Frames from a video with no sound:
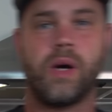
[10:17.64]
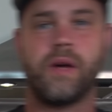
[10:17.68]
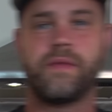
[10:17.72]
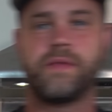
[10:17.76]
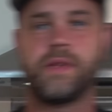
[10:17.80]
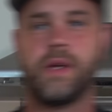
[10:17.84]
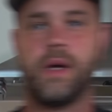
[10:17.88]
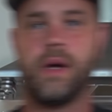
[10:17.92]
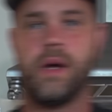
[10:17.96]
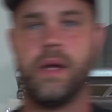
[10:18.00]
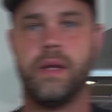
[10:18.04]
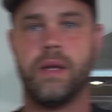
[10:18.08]

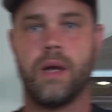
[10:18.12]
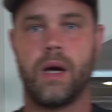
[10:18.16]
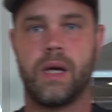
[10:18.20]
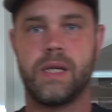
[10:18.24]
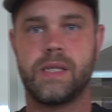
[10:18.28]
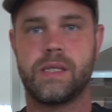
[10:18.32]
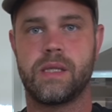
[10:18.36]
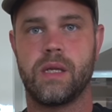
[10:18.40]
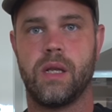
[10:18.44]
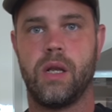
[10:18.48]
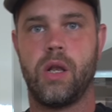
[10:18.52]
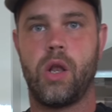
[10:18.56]
after a
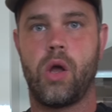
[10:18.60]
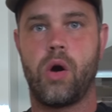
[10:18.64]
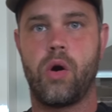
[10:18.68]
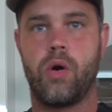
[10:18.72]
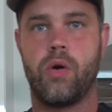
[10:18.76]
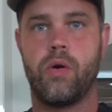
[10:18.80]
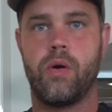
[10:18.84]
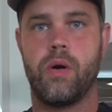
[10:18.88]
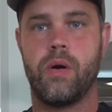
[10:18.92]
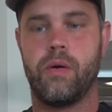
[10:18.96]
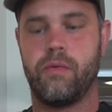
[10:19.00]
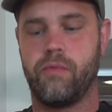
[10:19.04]
nice
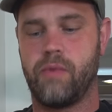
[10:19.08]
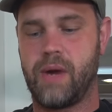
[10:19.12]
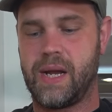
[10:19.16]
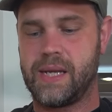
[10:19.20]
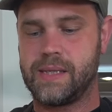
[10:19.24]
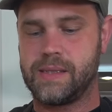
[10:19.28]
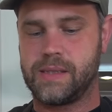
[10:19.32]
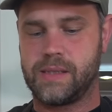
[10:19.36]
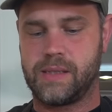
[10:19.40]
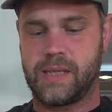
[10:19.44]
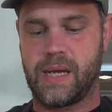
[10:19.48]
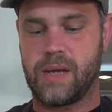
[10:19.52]
long
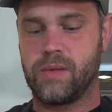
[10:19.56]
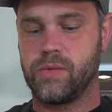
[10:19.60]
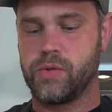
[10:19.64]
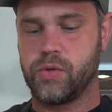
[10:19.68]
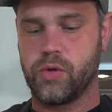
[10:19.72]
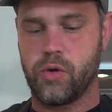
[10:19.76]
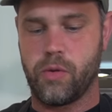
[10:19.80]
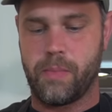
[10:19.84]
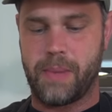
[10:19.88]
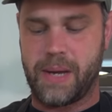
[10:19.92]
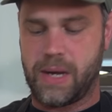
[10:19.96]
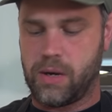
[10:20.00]
rest down
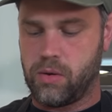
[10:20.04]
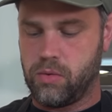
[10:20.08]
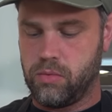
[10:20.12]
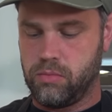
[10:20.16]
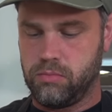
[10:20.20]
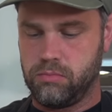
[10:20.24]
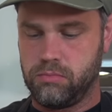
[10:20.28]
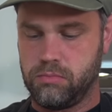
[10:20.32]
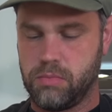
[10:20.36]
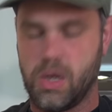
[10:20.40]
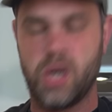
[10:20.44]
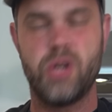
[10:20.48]
to
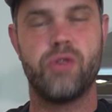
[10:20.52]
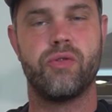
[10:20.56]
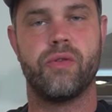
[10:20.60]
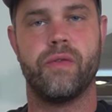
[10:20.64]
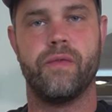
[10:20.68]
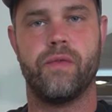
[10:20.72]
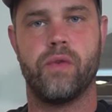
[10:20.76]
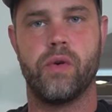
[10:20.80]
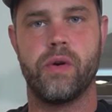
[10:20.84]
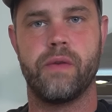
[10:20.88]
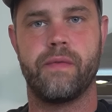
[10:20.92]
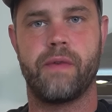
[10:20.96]
about
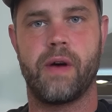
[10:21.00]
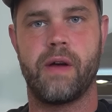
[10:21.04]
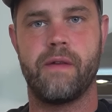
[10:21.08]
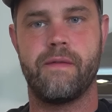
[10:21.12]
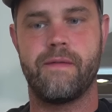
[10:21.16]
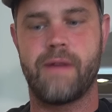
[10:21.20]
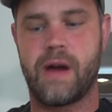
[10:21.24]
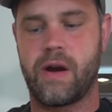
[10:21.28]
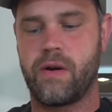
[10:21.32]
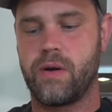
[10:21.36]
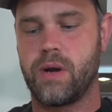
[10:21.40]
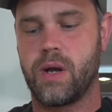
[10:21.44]
145
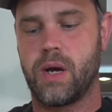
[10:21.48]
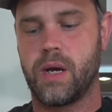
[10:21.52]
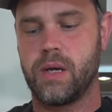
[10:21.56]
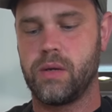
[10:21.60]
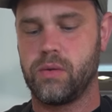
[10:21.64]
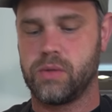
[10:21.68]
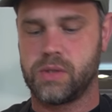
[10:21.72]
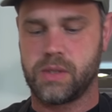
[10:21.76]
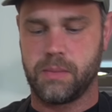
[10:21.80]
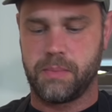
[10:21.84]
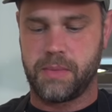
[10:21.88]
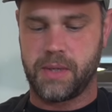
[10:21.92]

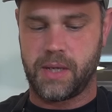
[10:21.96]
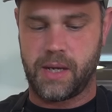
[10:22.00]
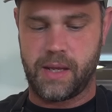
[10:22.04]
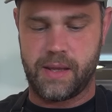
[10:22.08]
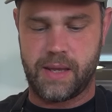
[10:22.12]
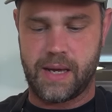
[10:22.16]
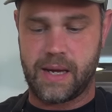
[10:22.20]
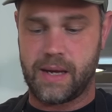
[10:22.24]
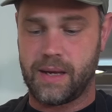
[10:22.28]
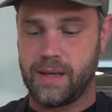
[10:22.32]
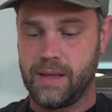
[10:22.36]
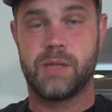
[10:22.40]
Fahrenheit, something like
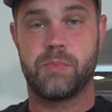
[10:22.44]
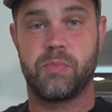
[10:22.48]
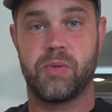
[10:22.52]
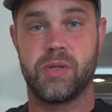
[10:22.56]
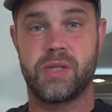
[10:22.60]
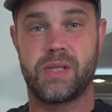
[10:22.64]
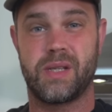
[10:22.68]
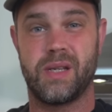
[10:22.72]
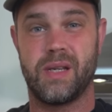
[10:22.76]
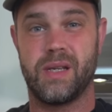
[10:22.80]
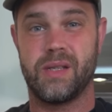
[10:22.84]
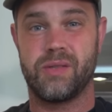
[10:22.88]
that, this
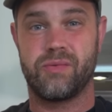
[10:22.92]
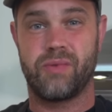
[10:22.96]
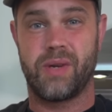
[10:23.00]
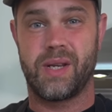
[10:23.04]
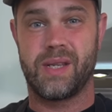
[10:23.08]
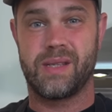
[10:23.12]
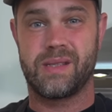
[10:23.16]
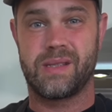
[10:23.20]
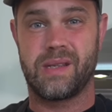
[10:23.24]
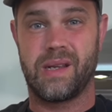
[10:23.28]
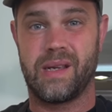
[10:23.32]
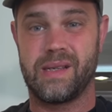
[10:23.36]
brisket is
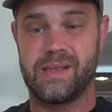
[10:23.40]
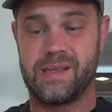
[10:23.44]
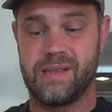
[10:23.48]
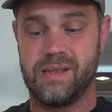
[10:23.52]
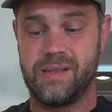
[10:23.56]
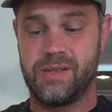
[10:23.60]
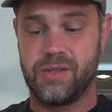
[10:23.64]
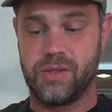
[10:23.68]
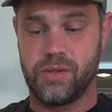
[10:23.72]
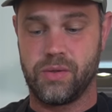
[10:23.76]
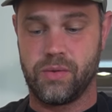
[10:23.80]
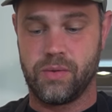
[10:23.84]
ready to slice
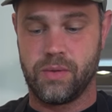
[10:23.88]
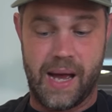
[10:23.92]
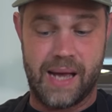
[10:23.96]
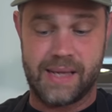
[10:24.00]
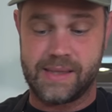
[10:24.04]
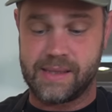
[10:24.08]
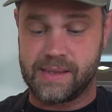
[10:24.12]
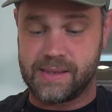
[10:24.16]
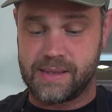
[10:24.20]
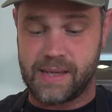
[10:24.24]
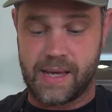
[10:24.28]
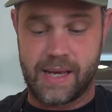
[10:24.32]
into.
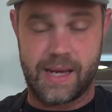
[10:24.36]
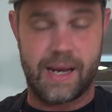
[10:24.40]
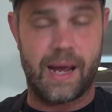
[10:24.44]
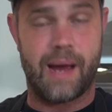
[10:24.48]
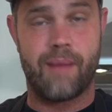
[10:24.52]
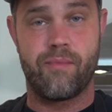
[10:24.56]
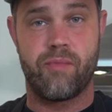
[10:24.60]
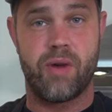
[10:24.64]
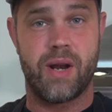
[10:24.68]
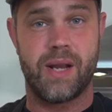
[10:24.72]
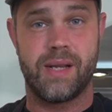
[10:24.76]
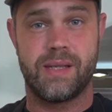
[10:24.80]
As I said,
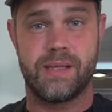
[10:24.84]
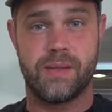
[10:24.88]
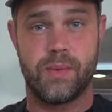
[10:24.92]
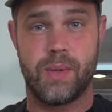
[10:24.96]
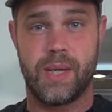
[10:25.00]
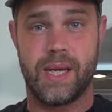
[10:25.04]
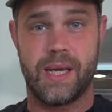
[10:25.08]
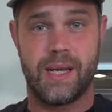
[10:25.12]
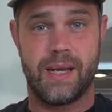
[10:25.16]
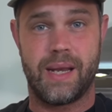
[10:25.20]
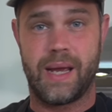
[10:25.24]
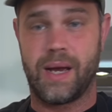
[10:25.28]
I'm ready to
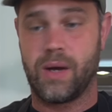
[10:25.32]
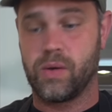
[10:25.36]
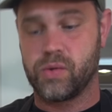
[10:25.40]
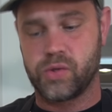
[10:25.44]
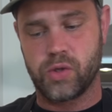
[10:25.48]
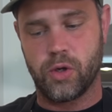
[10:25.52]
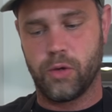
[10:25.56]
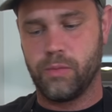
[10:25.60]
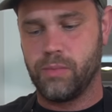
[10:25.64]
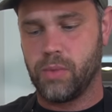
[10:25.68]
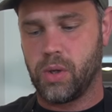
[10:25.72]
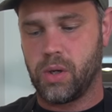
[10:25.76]
eat it now,
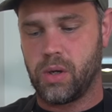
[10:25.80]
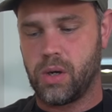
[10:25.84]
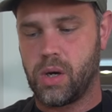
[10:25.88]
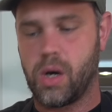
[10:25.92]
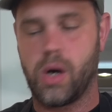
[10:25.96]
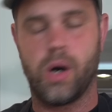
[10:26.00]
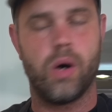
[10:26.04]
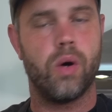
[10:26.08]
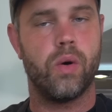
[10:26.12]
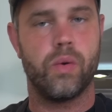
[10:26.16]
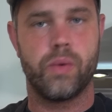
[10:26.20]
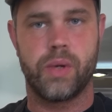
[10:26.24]
so I'm not
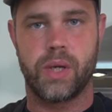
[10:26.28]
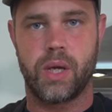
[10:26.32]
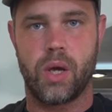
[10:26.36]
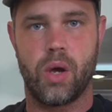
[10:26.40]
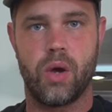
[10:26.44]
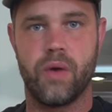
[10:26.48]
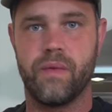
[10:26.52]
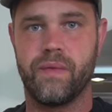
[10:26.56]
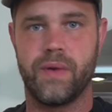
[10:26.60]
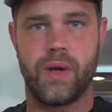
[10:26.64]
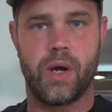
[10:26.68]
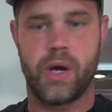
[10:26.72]
hot holding it
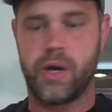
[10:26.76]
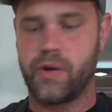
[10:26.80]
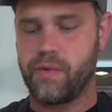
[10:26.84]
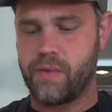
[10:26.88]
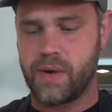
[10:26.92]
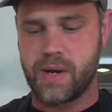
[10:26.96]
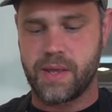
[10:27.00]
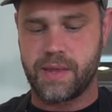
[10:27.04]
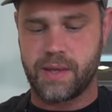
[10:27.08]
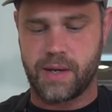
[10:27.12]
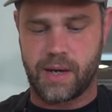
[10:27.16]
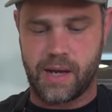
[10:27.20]
overnight or
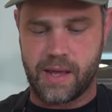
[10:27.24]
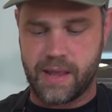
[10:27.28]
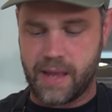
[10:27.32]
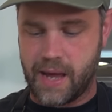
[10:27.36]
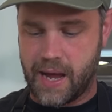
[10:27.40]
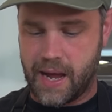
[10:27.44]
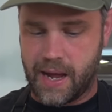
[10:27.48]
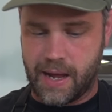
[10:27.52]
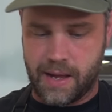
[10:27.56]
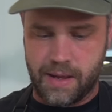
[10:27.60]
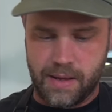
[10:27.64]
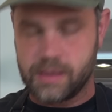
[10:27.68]
anything like
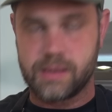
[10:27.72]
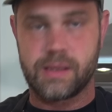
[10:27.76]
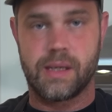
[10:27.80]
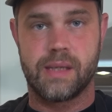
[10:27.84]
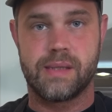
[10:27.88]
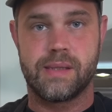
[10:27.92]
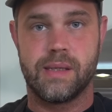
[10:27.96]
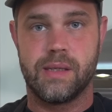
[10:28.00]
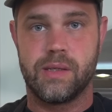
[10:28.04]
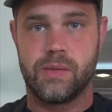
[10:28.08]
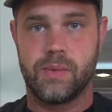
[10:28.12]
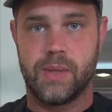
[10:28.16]
that.
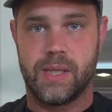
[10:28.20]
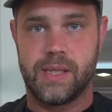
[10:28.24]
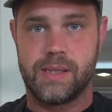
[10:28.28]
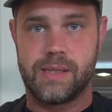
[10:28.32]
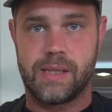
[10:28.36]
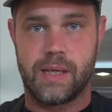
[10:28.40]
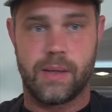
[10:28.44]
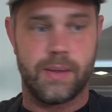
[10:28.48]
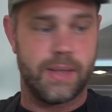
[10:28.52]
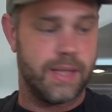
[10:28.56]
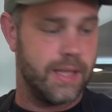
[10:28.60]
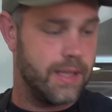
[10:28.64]
Slice into it and
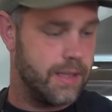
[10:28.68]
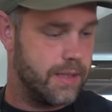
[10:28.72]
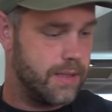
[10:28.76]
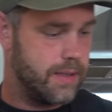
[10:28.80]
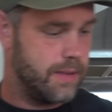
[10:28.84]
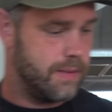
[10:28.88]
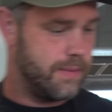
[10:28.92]
see how I did.